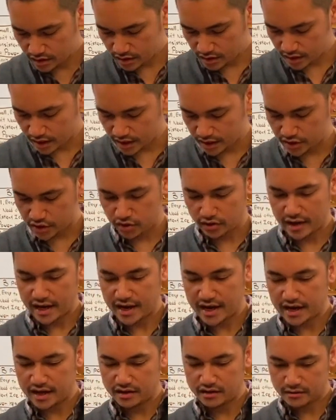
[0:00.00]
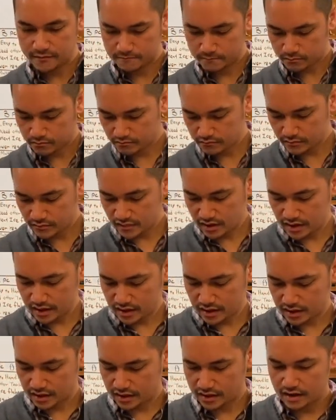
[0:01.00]
and you add
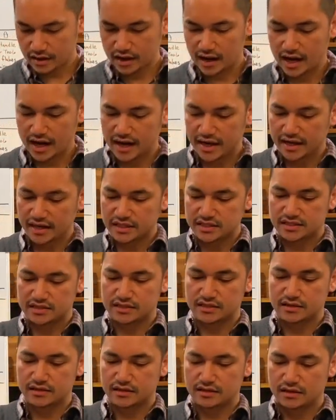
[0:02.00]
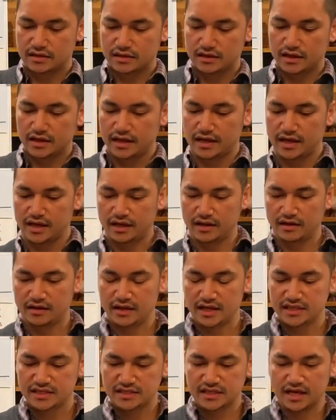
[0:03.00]
ice, and then in
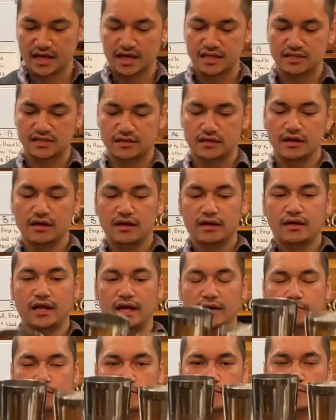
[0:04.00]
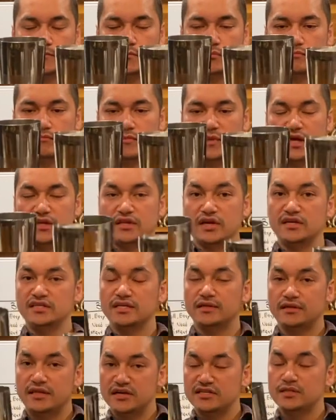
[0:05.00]
this case, like there's
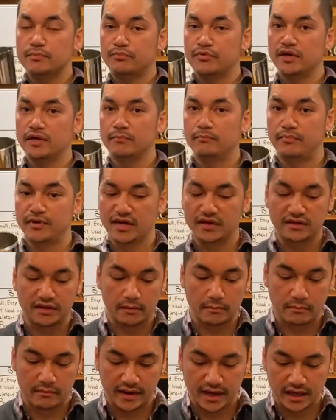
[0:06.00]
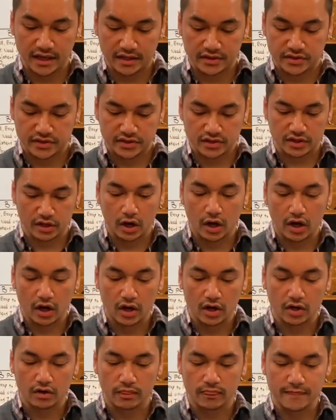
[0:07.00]
a, there's a pretty big debate
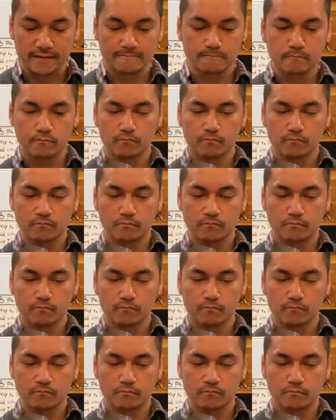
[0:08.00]
on